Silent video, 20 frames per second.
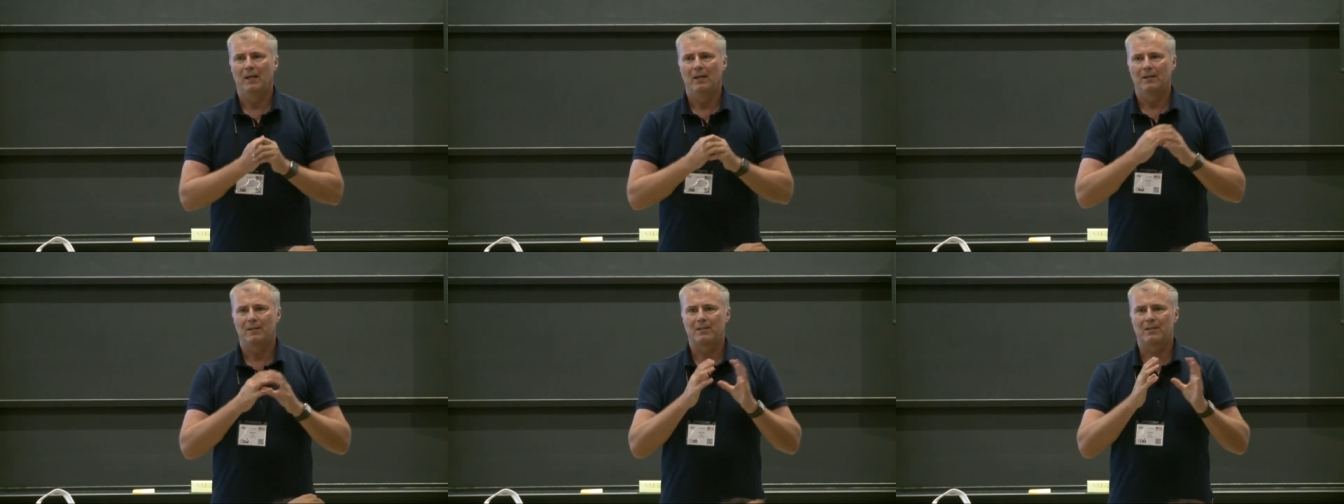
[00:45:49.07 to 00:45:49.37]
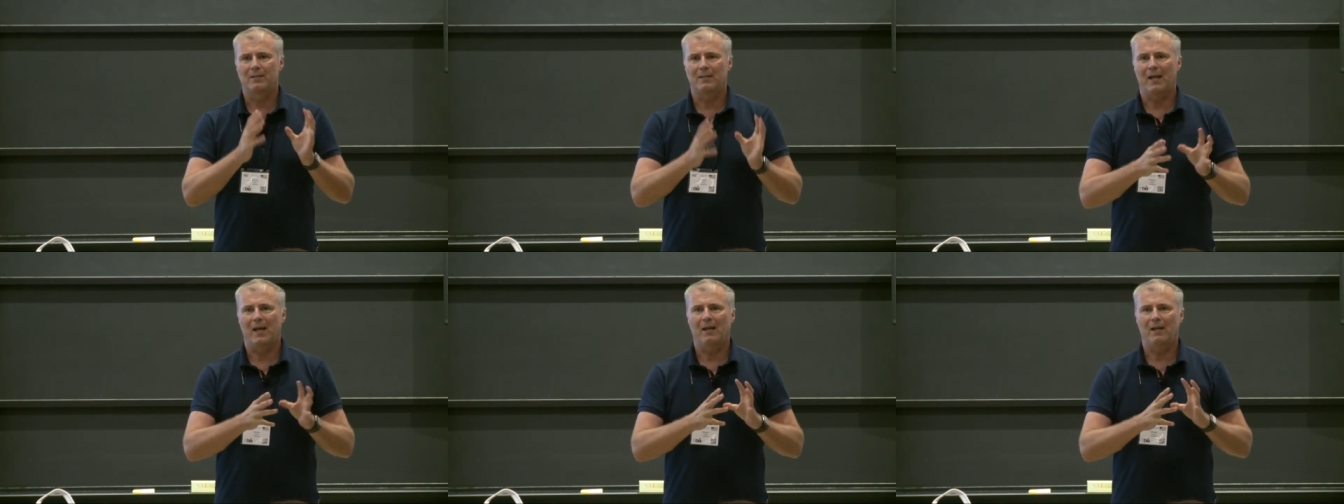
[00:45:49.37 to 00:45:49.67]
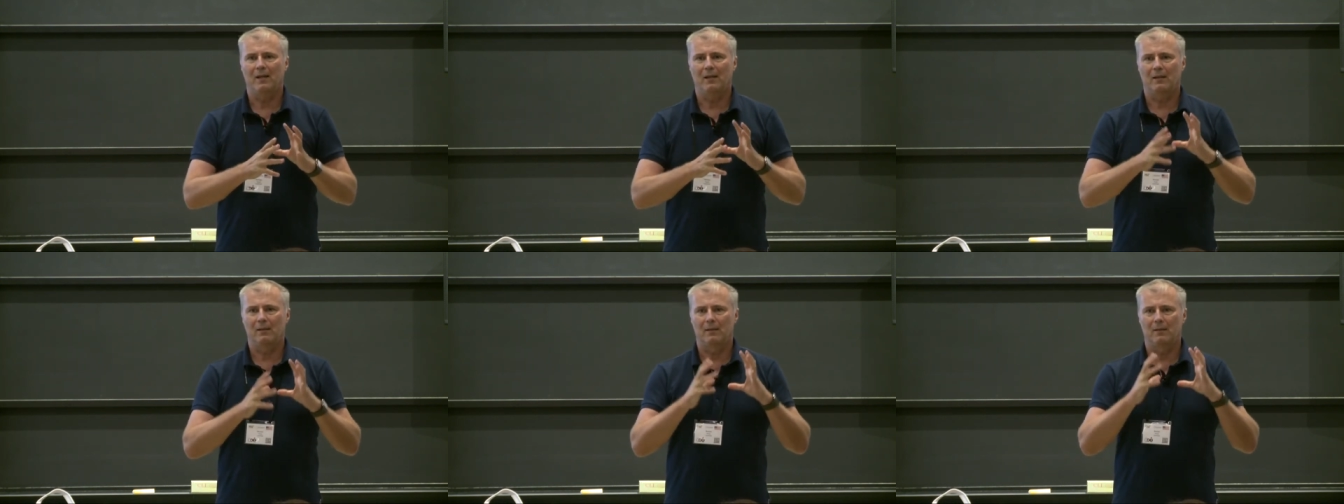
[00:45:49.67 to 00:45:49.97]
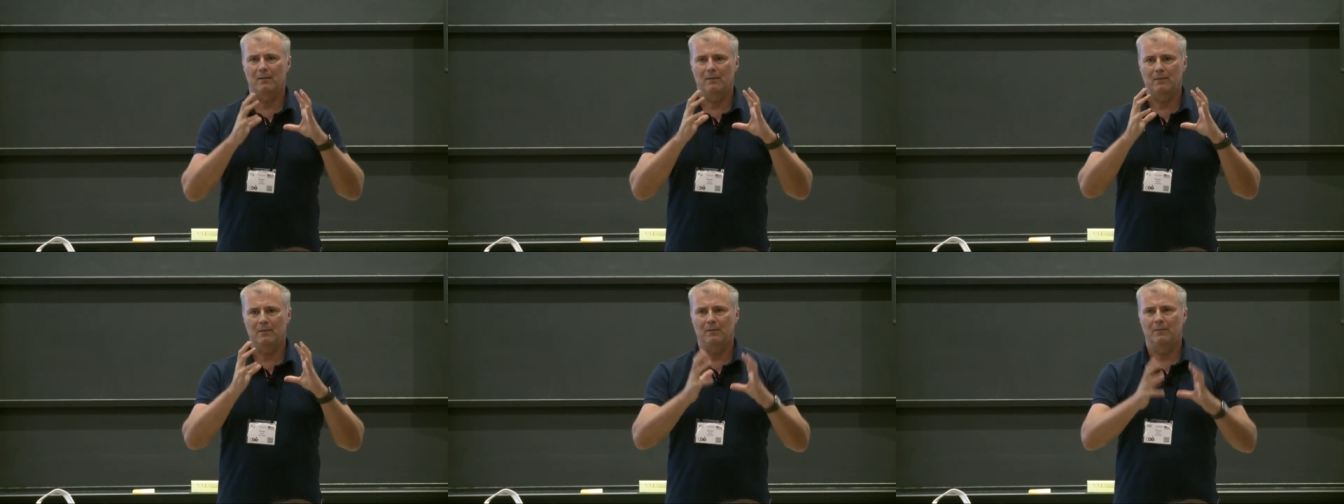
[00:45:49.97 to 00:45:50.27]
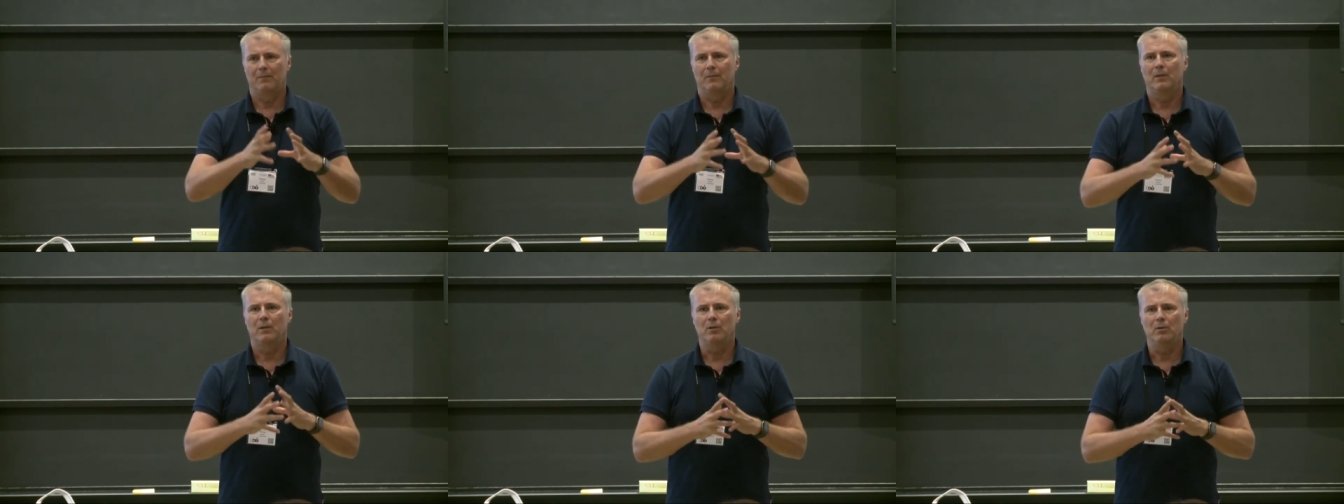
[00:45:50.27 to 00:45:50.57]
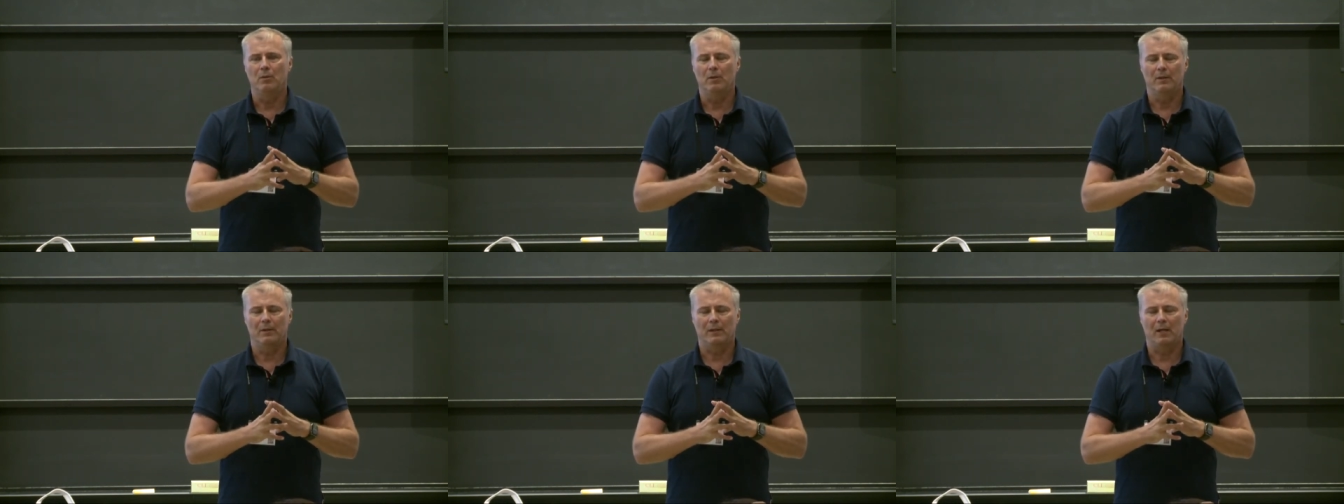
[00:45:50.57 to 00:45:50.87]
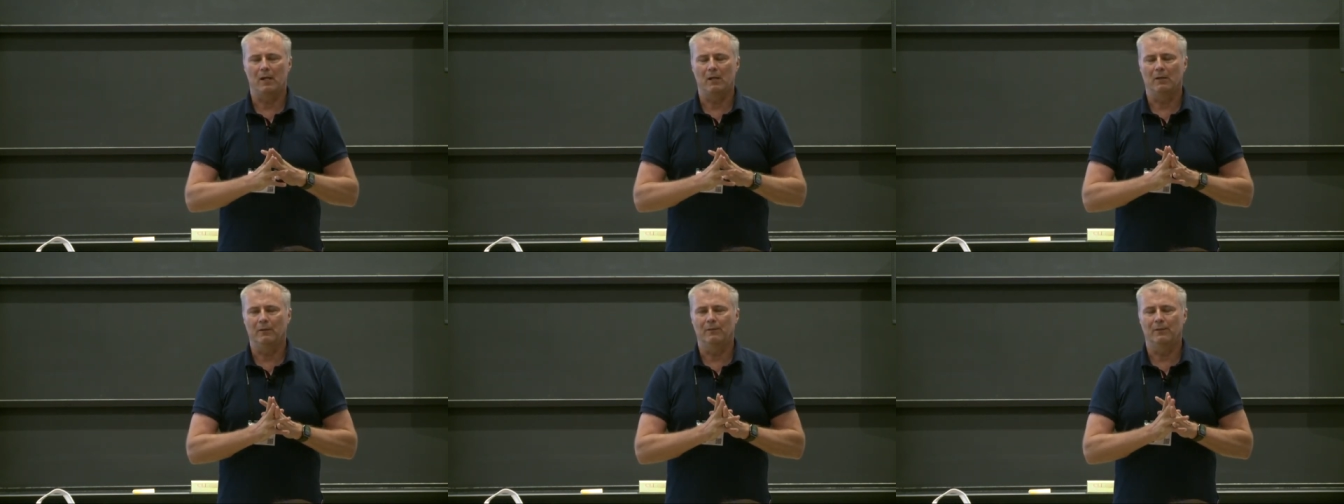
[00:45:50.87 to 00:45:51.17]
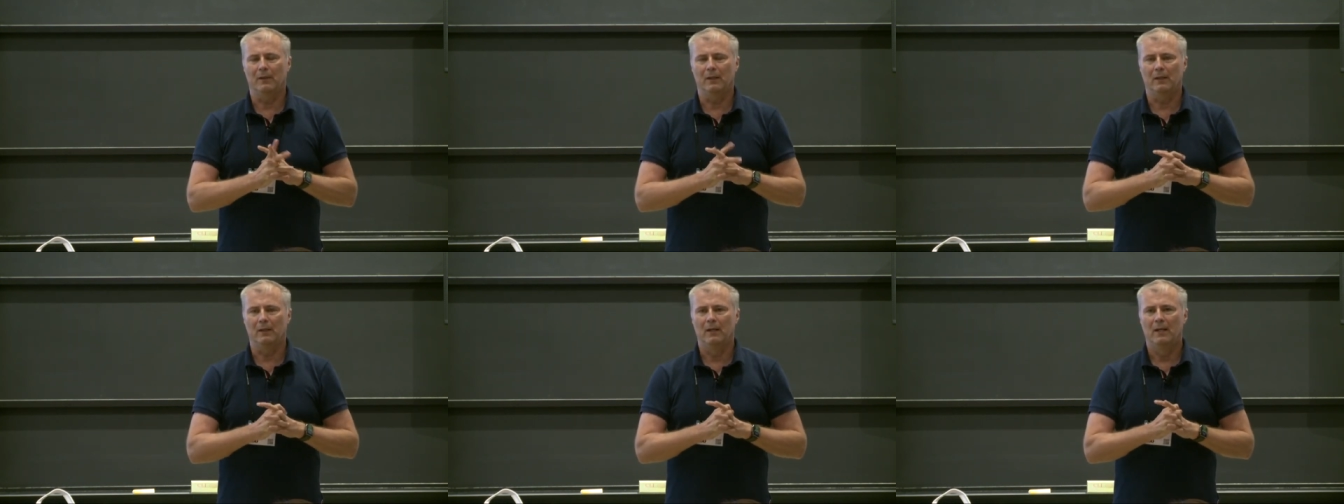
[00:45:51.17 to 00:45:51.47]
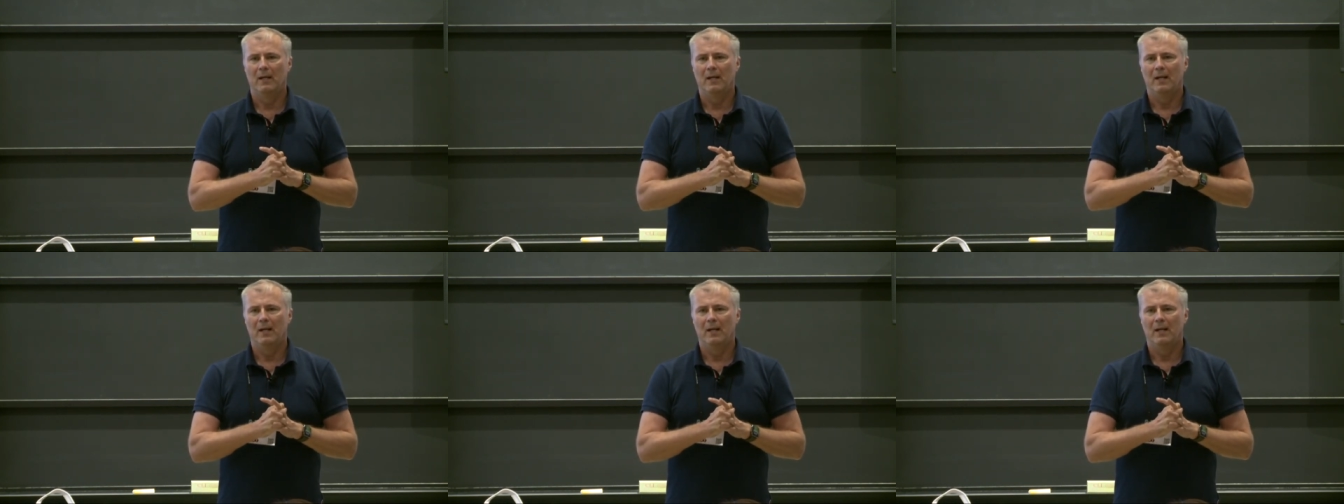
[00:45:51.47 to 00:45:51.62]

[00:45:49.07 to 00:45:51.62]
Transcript: static kind of